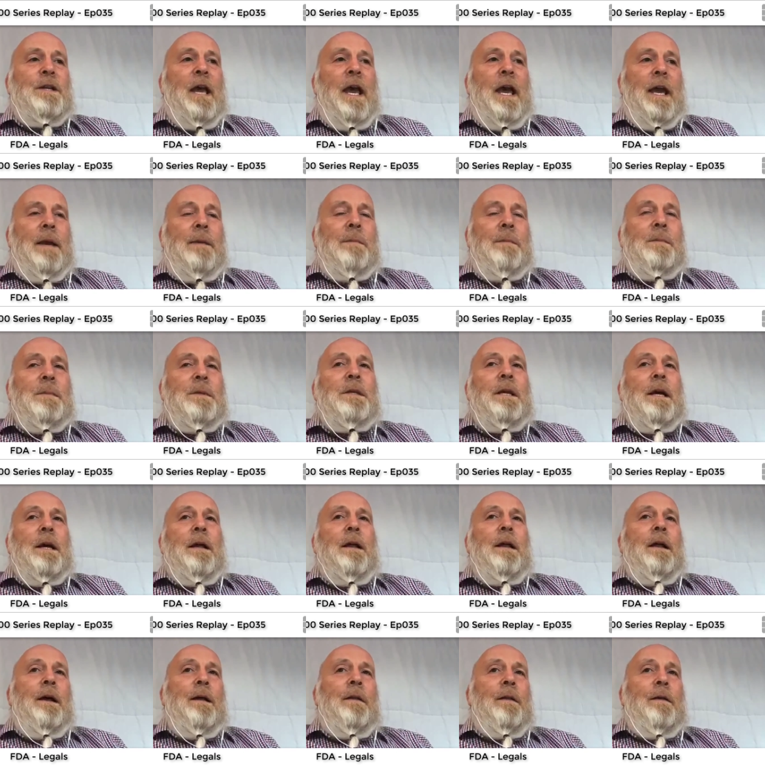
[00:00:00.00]
schemes,
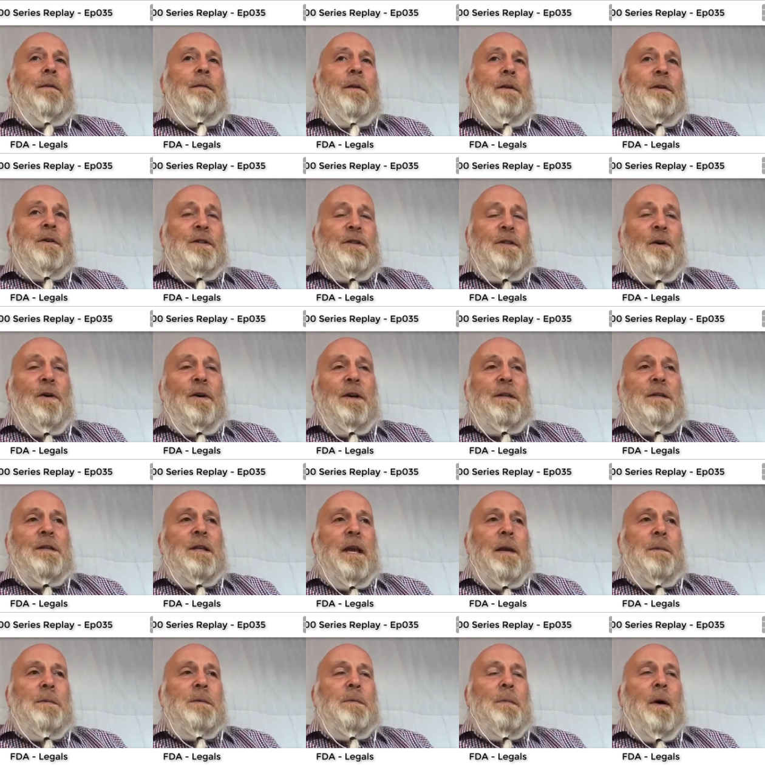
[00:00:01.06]
the design
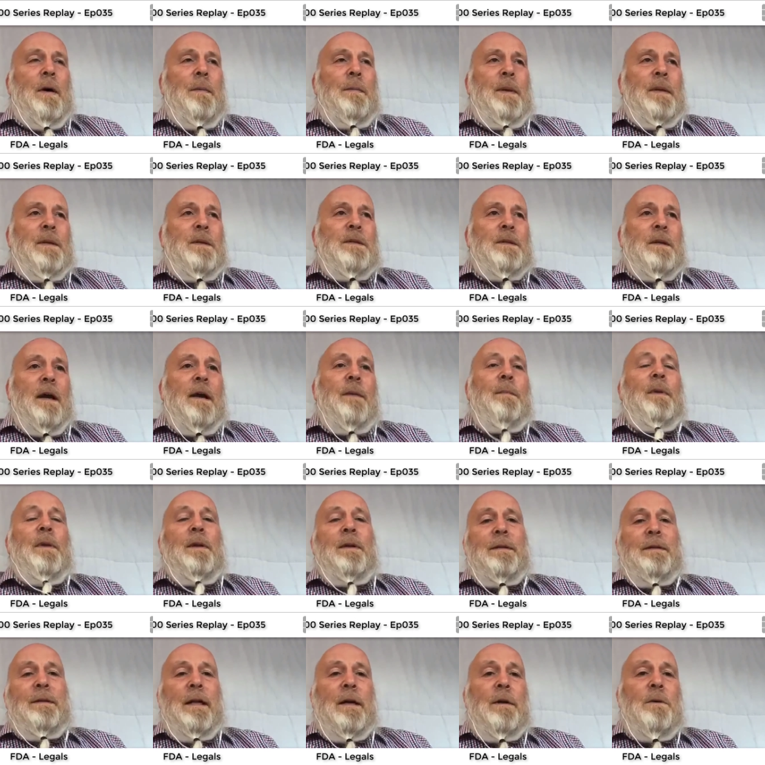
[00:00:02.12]
schemes might be the same, but
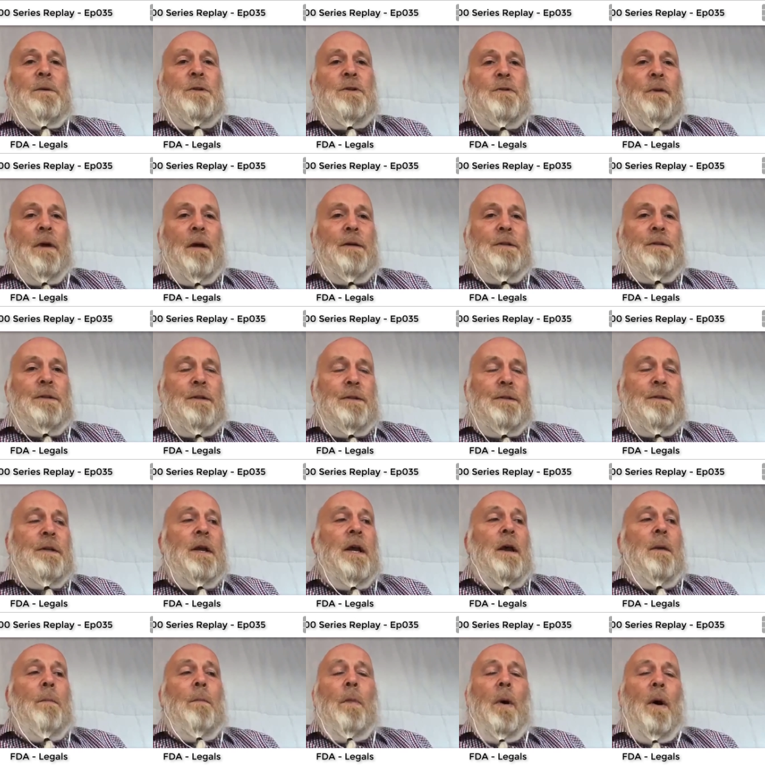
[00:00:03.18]
the deal structures
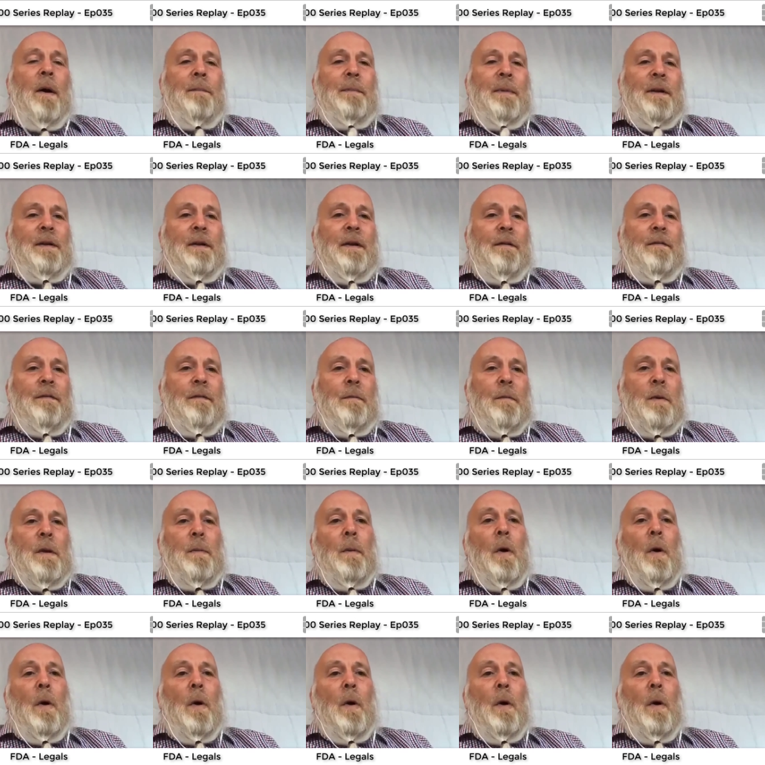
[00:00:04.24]
might be different.